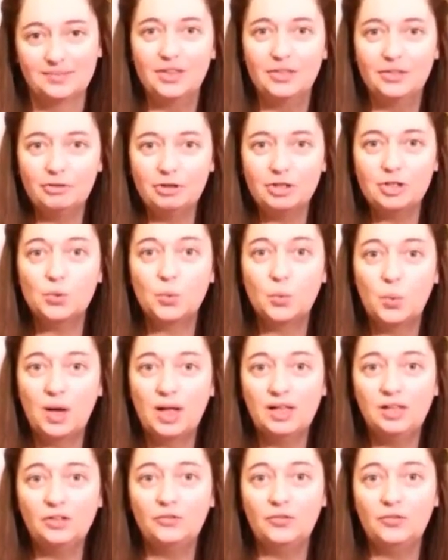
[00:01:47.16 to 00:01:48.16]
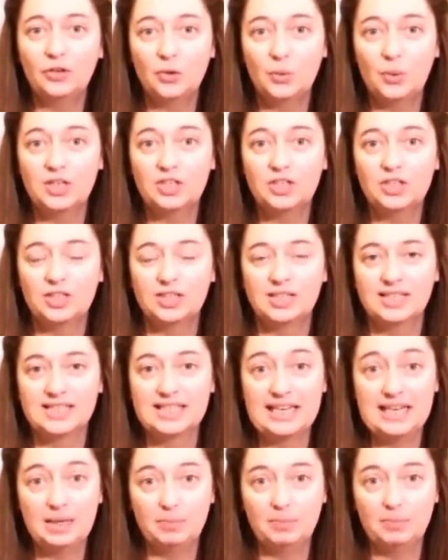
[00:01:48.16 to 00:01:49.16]
There are 12
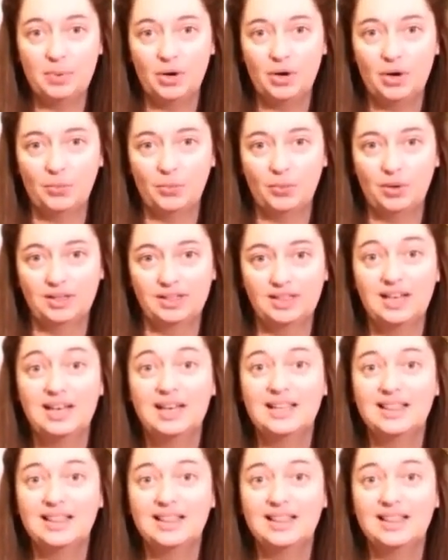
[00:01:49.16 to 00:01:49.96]
questions in part 1,